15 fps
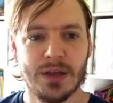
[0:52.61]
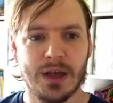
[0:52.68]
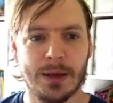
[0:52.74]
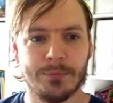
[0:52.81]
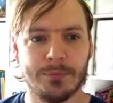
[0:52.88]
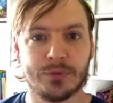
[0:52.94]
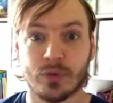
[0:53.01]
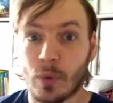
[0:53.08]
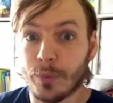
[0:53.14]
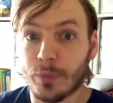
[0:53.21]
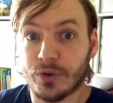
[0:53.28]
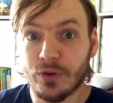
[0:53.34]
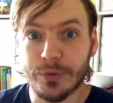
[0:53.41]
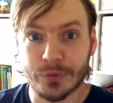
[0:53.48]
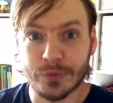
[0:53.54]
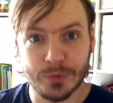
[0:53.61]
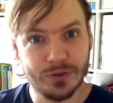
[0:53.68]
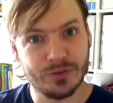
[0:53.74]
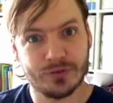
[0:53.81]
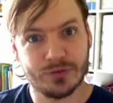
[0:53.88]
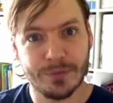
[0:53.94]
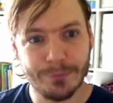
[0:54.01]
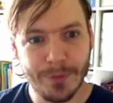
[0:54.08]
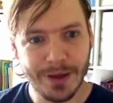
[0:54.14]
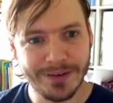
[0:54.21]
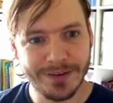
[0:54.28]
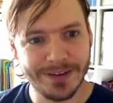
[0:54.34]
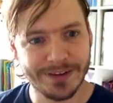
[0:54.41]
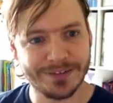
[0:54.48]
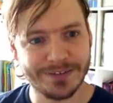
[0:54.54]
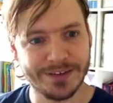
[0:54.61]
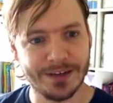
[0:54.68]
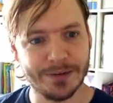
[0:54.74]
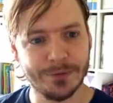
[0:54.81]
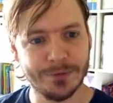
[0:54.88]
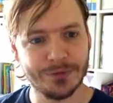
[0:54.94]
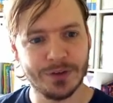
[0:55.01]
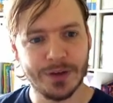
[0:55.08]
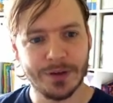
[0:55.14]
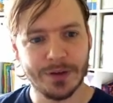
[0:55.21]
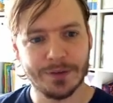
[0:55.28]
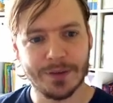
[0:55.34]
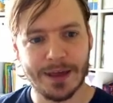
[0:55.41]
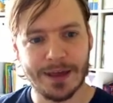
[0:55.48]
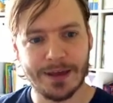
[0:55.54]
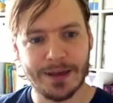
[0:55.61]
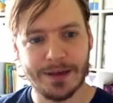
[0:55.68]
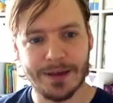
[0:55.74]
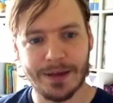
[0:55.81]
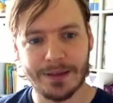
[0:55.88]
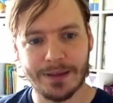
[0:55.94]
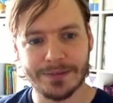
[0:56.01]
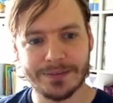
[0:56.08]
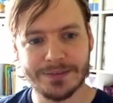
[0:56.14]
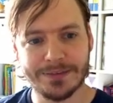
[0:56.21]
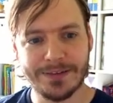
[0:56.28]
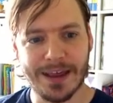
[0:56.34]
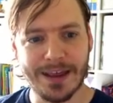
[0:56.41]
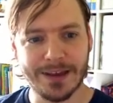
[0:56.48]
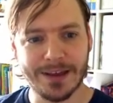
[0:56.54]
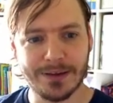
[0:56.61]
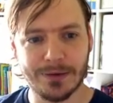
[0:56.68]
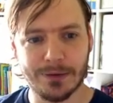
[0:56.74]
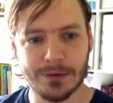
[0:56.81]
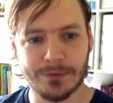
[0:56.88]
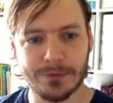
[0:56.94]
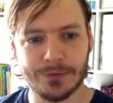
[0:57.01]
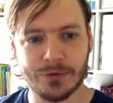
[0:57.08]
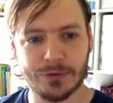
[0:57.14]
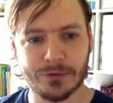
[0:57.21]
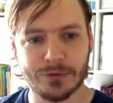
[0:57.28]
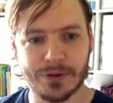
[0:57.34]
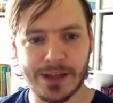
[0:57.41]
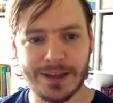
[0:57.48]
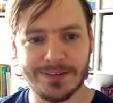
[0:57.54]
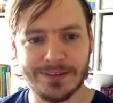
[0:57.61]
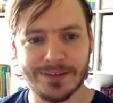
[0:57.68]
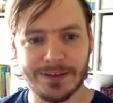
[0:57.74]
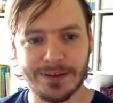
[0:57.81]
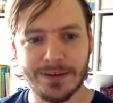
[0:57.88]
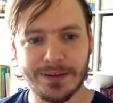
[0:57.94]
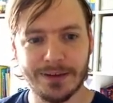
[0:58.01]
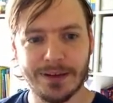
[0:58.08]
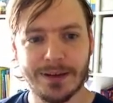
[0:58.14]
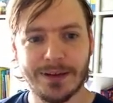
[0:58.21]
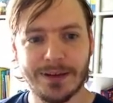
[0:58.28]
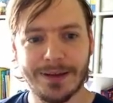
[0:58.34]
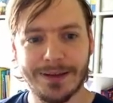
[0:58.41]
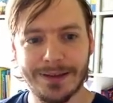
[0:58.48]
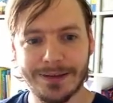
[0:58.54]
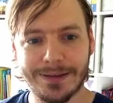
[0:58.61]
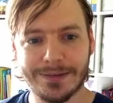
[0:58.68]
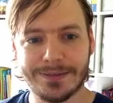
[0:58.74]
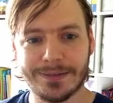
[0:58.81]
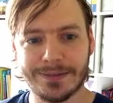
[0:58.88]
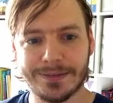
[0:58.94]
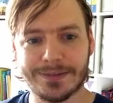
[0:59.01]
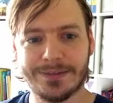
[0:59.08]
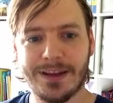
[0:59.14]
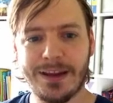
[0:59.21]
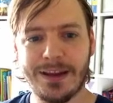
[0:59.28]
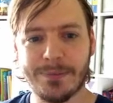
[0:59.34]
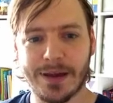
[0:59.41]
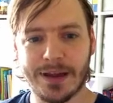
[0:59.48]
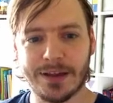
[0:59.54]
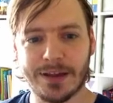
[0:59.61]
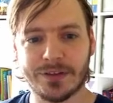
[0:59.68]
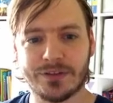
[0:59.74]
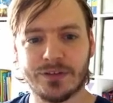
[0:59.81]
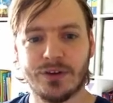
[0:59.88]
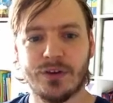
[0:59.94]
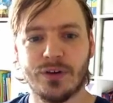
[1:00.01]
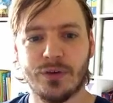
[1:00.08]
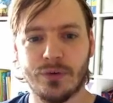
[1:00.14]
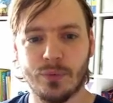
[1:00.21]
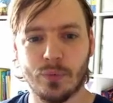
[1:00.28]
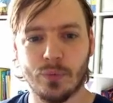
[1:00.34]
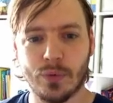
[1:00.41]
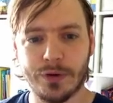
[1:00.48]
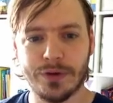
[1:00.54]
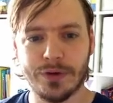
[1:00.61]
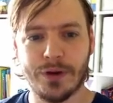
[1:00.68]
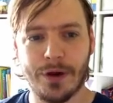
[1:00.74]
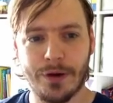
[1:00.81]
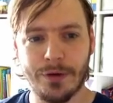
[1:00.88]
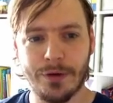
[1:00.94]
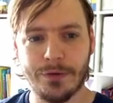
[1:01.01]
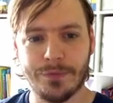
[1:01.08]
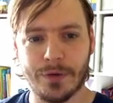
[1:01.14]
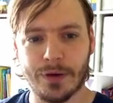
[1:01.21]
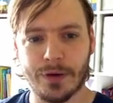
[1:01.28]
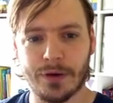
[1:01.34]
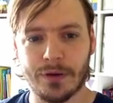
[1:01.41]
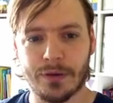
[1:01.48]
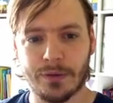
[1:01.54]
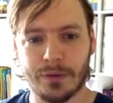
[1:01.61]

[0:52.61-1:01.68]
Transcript: Um, so what we do is we just remind ourselves that sec of 280 is the same as 1 over